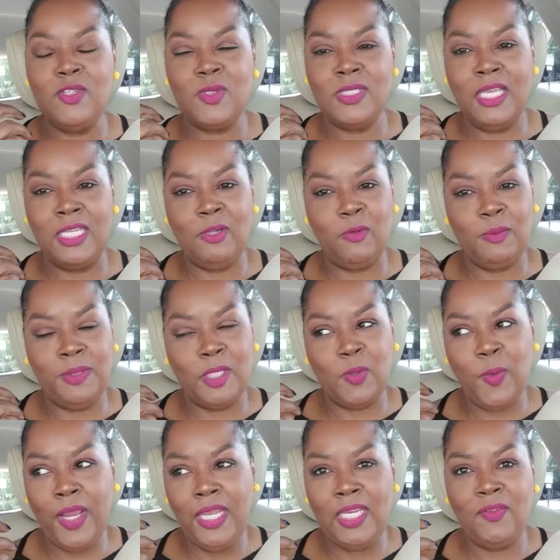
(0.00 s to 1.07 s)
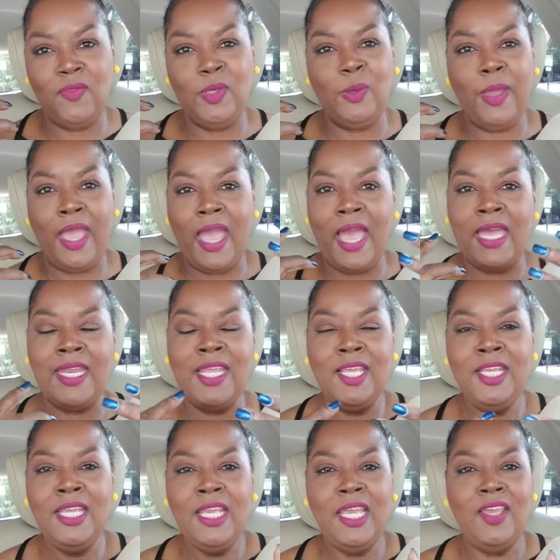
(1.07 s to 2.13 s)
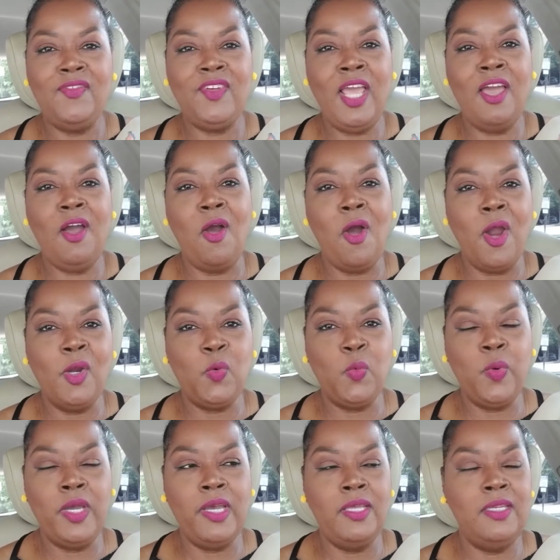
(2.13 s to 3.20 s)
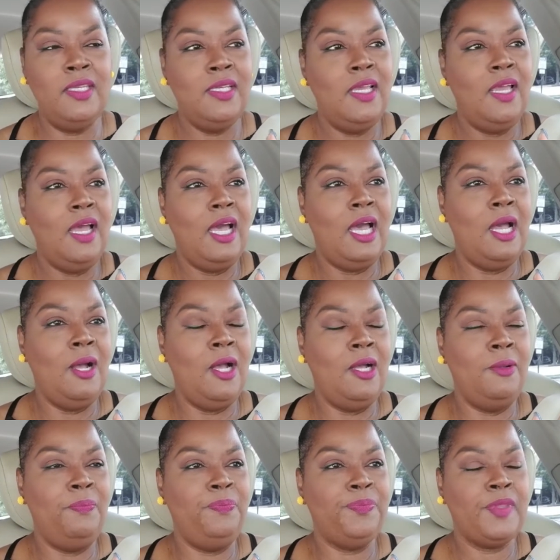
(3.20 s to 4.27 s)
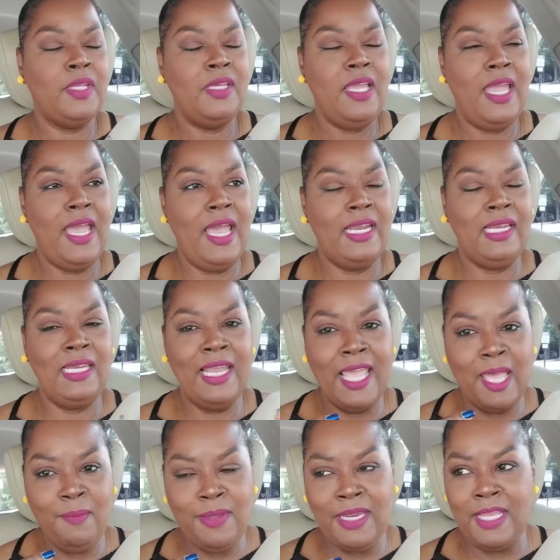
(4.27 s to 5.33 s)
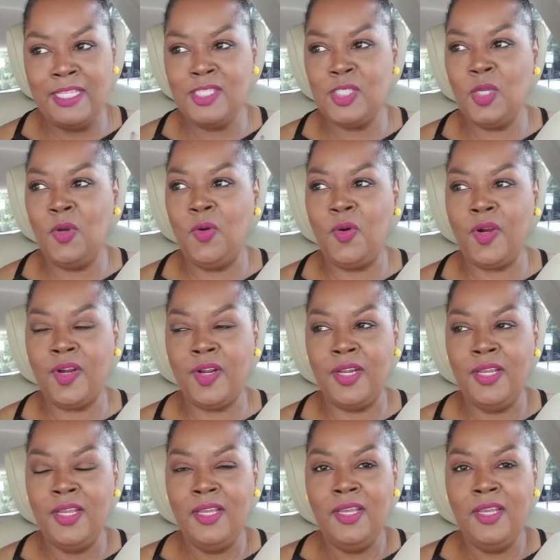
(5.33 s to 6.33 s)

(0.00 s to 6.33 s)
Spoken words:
said it would be great if you had, if not hardwood, had laminate or